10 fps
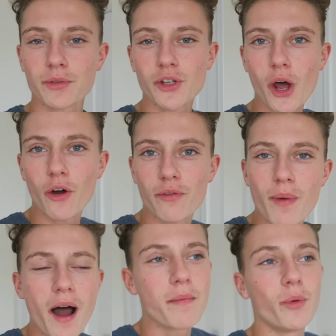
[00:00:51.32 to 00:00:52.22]
I'm starting off
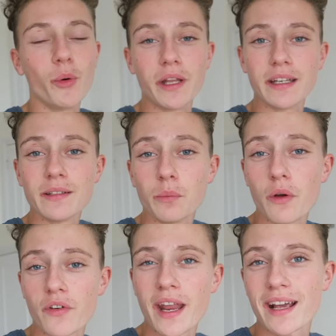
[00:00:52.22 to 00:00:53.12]
my morning
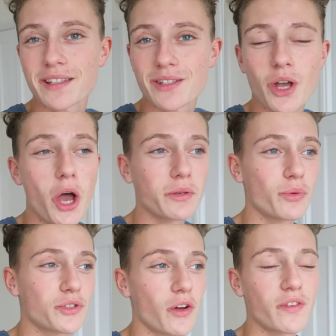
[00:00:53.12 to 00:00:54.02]
with an
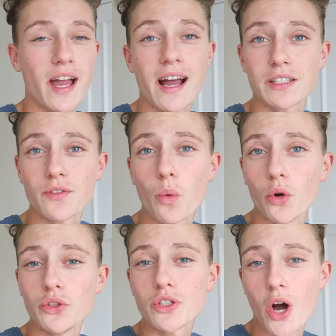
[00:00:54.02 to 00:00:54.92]
exercise, with something active. I
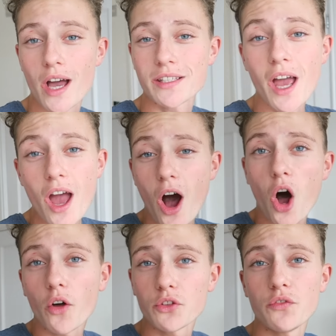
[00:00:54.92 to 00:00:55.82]
want you guys,
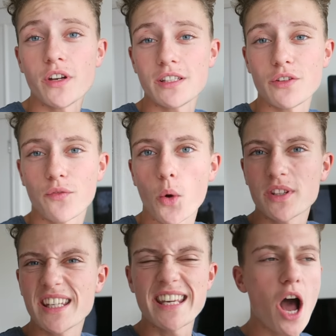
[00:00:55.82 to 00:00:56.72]
after you finish this
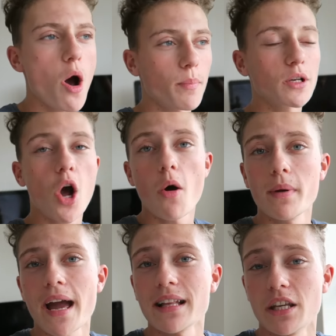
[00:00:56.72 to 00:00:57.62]
vlog, to get up and go and
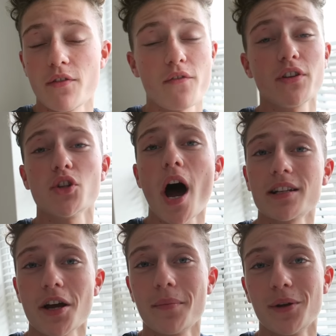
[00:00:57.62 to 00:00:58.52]
be active. If it's
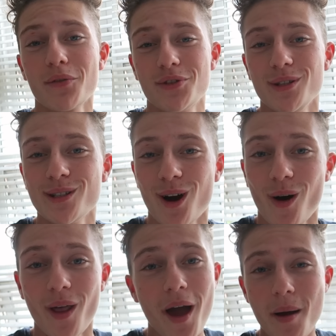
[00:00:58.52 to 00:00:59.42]
night time, then obviously you
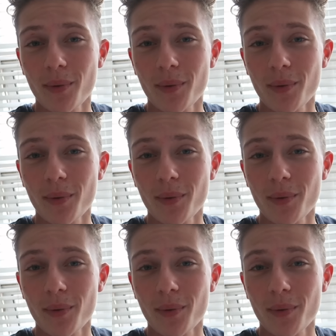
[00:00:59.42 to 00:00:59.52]
can't.